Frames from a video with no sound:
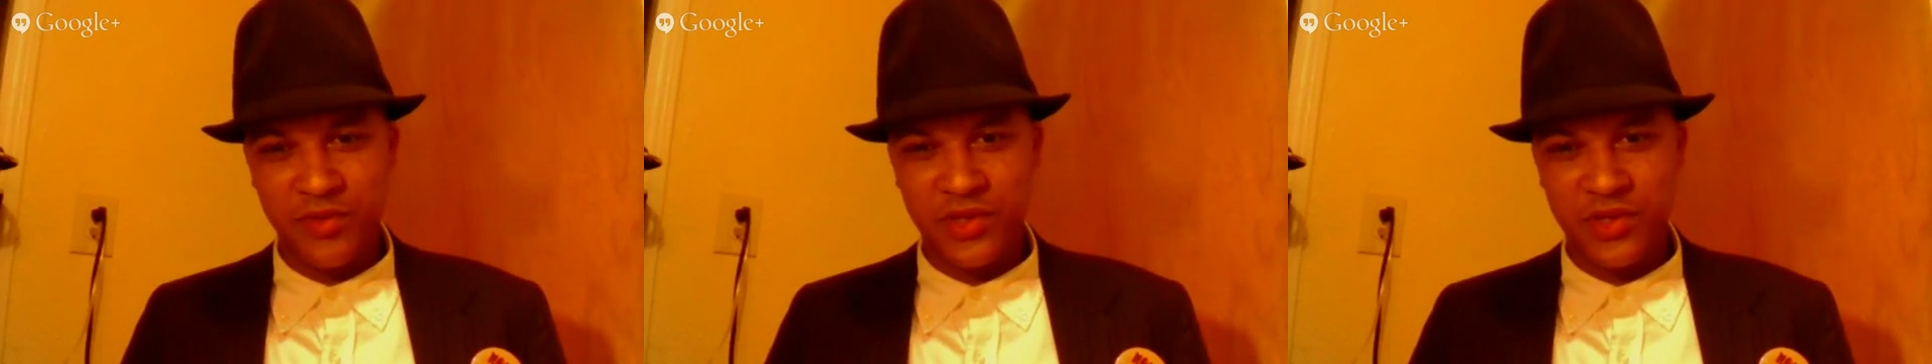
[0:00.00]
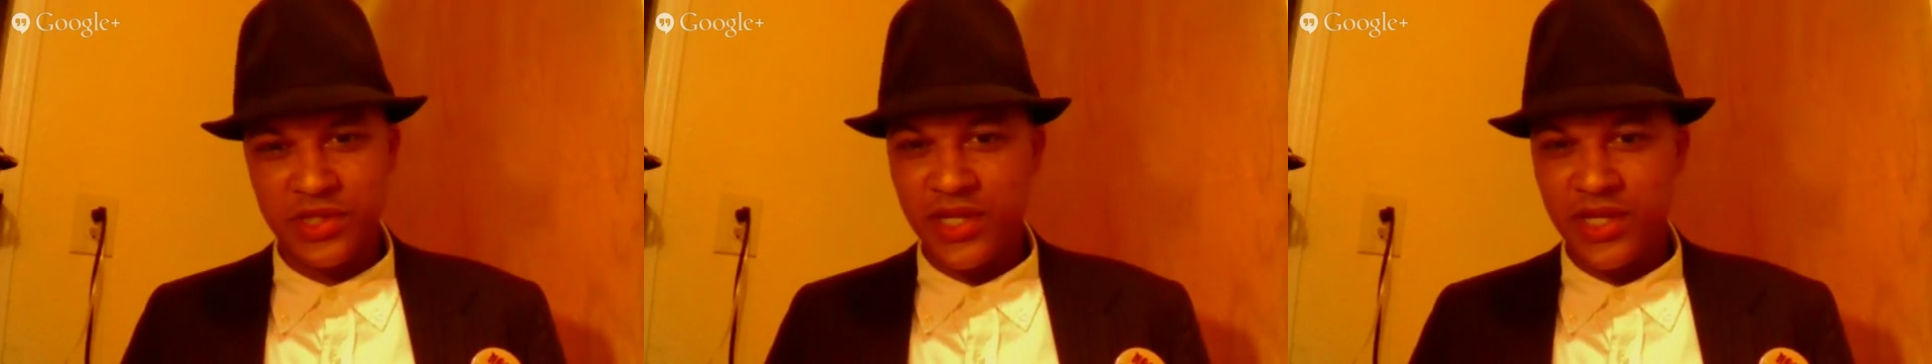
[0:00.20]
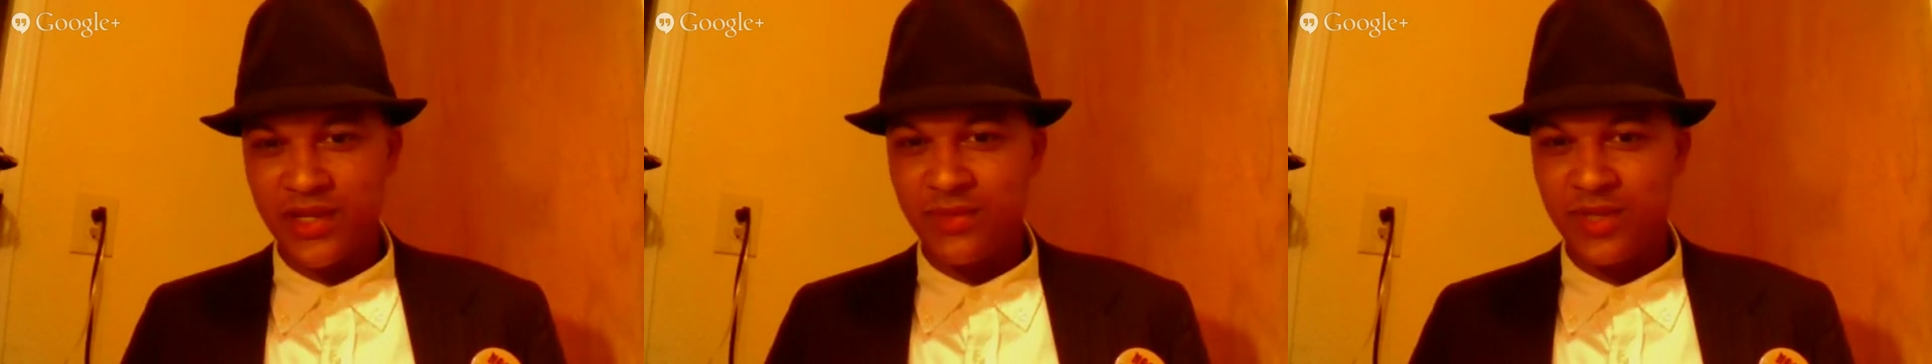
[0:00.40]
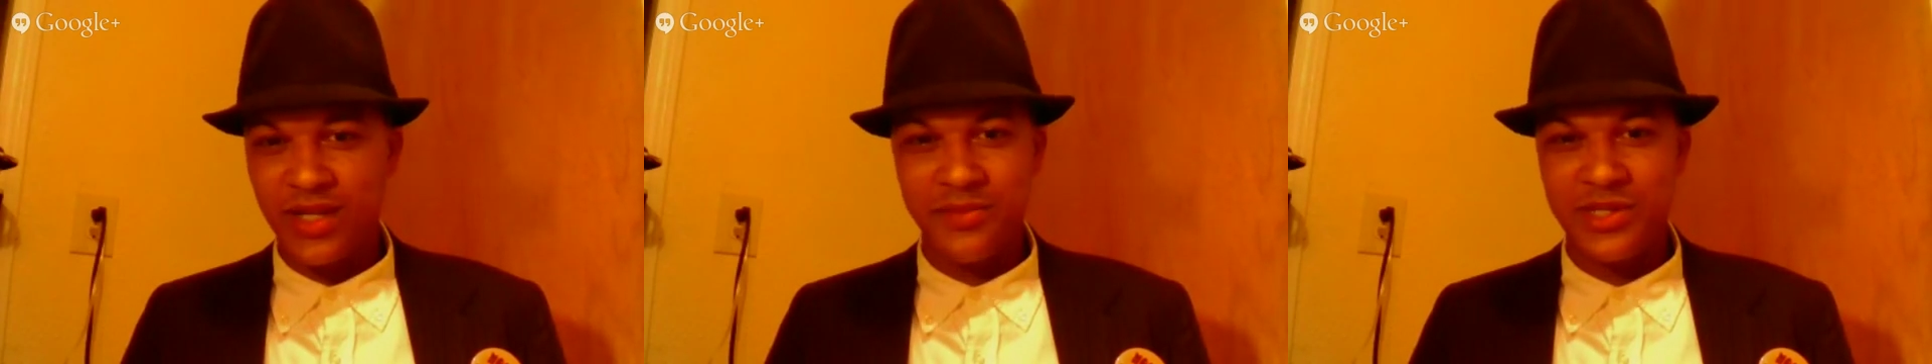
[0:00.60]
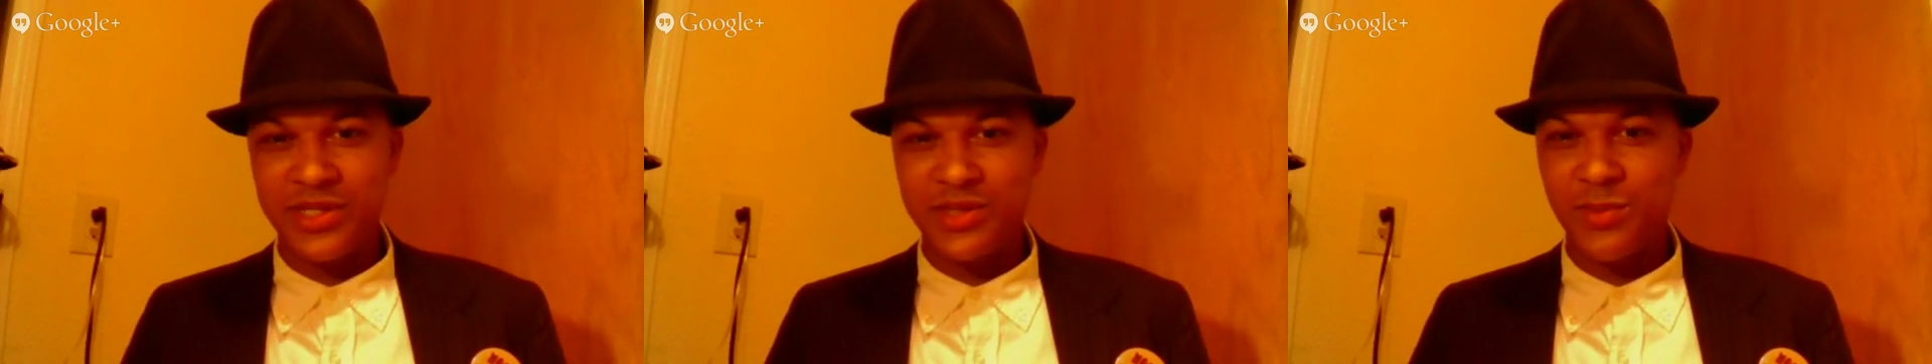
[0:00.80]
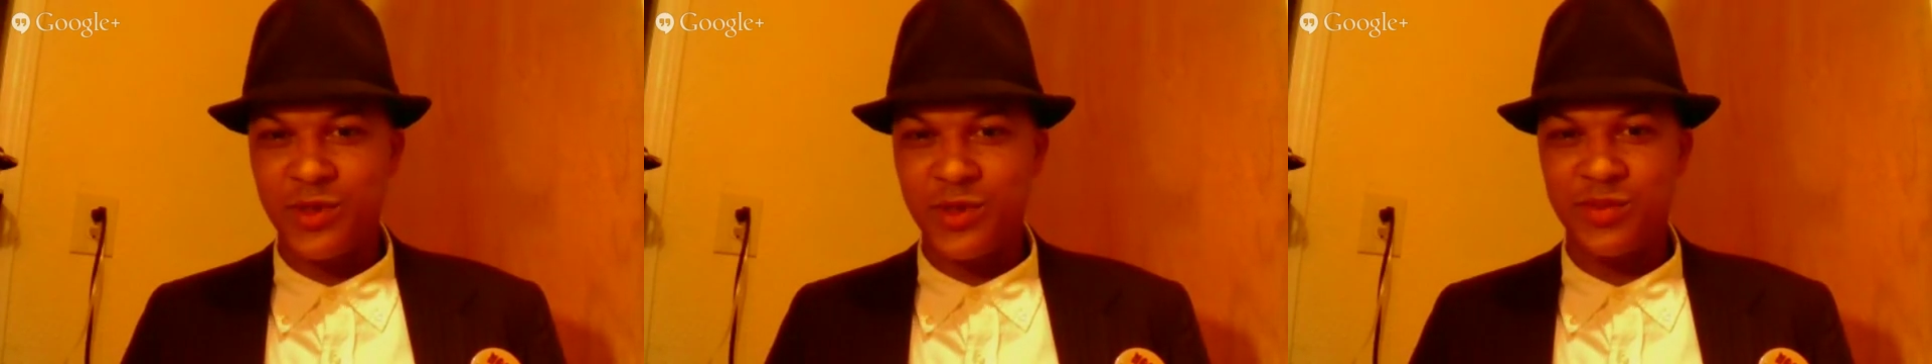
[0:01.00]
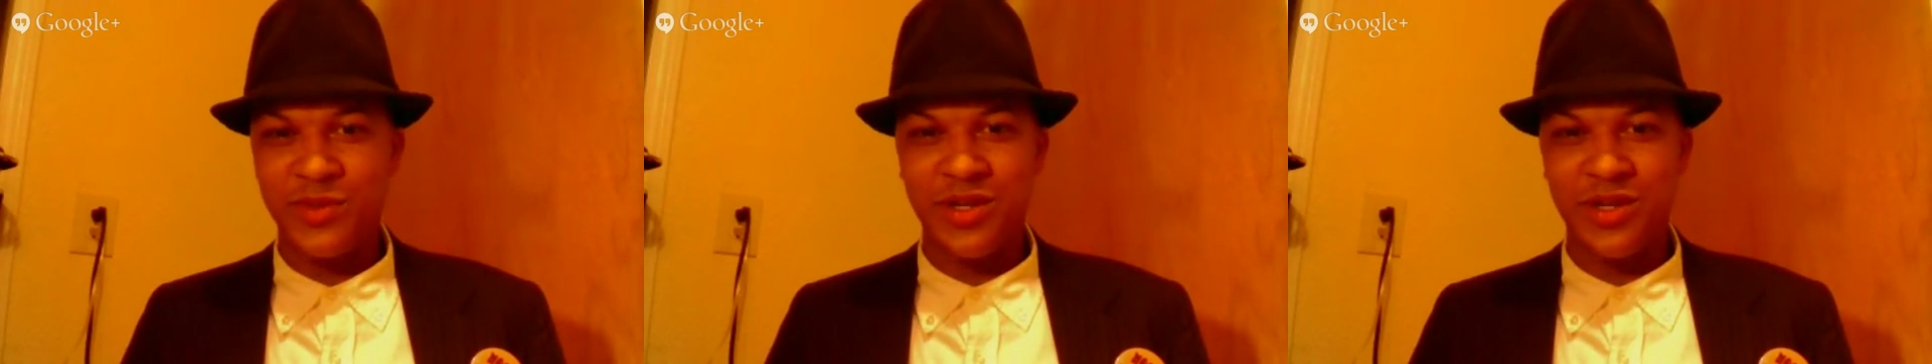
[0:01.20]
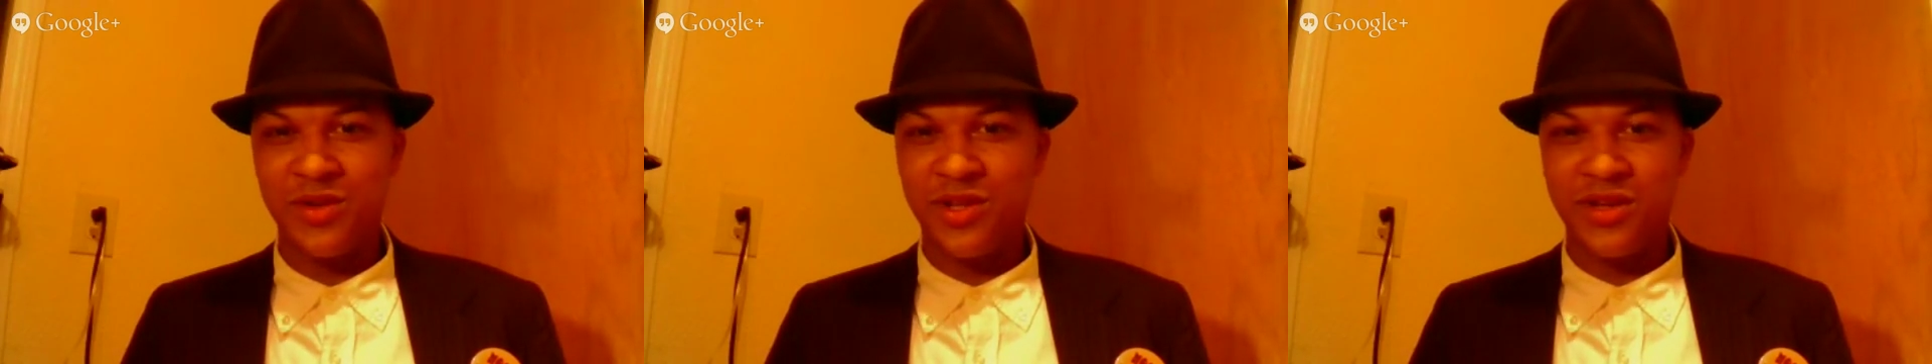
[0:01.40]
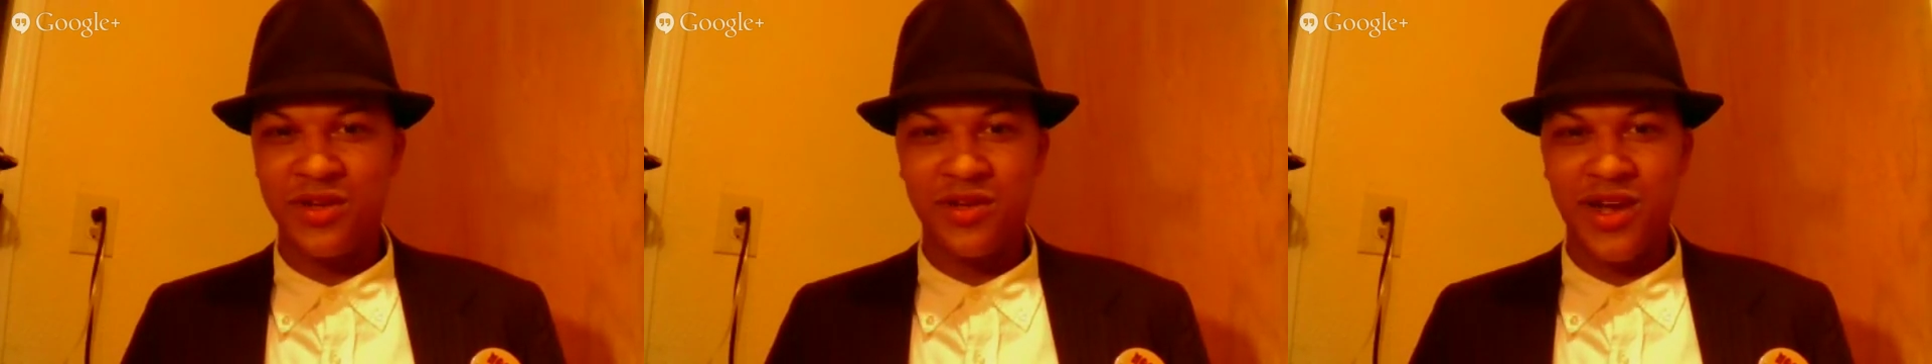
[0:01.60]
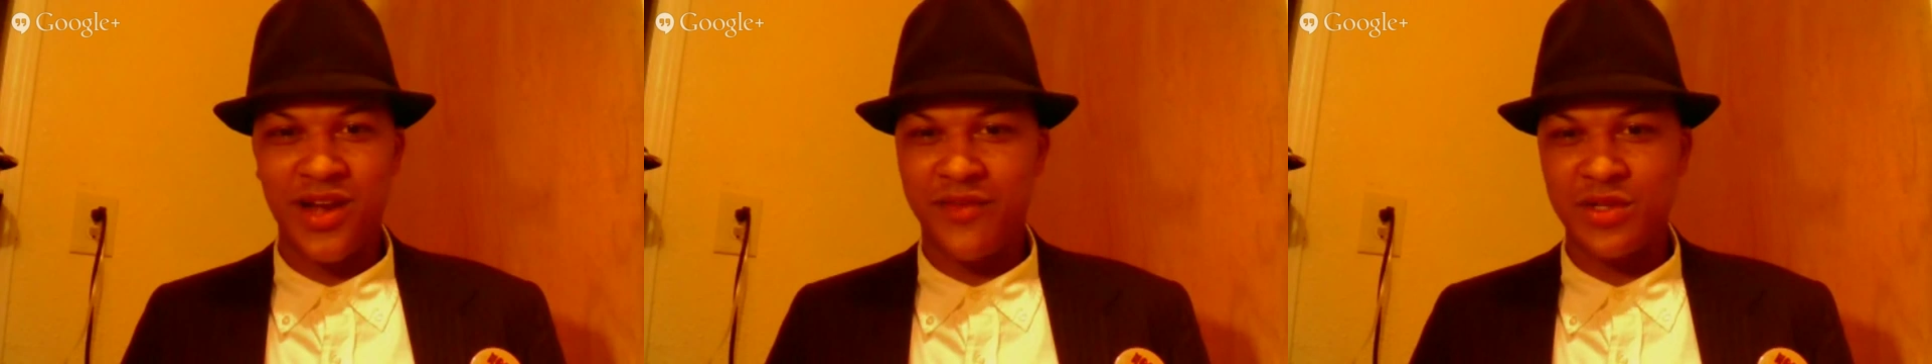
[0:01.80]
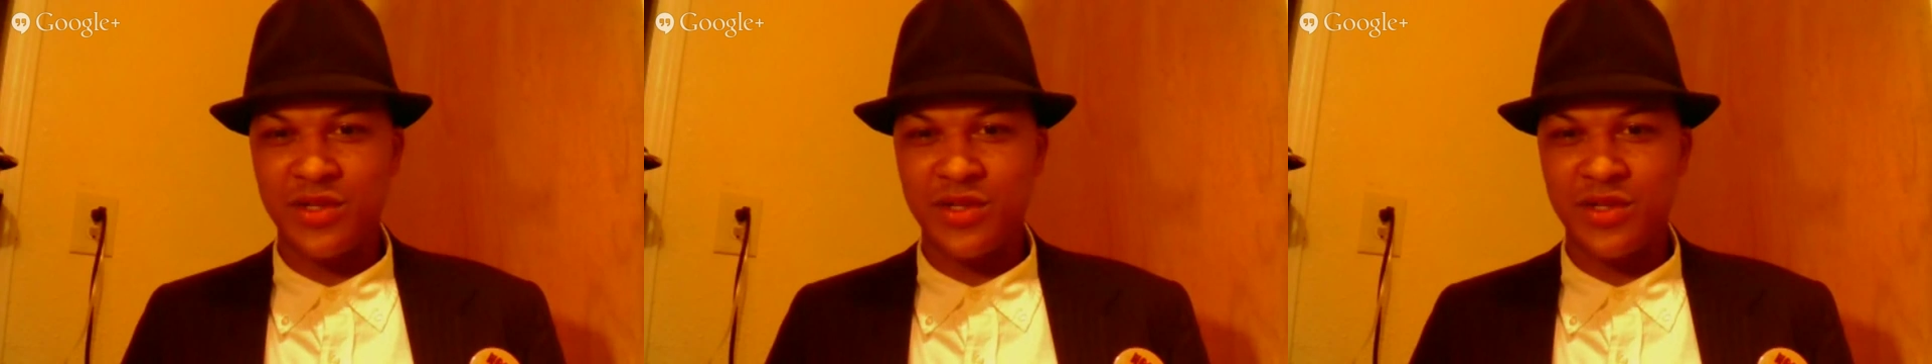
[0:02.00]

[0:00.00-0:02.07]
the thing I'm going to miss most about no longer having